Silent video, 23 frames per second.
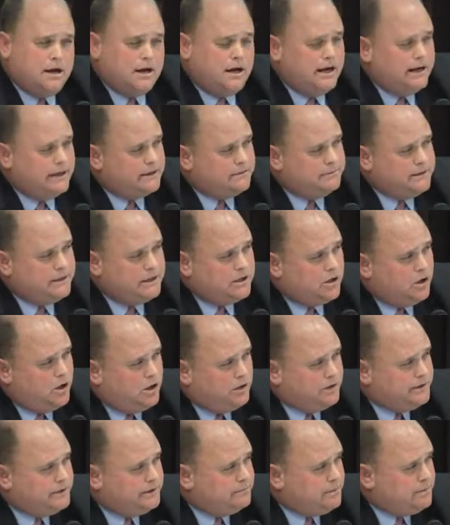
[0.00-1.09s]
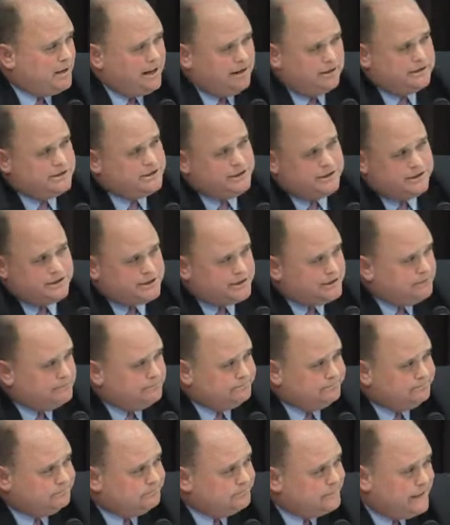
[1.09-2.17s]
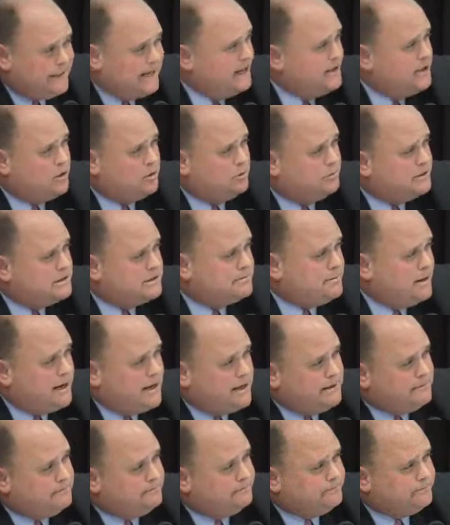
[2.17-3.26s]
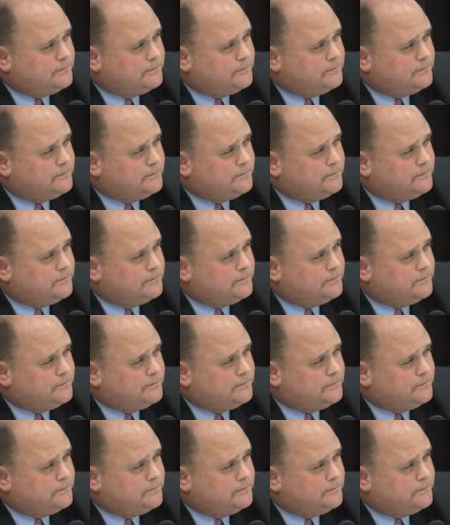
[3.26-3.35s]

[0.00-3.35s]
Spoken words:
I can be called a politician and I don't respond.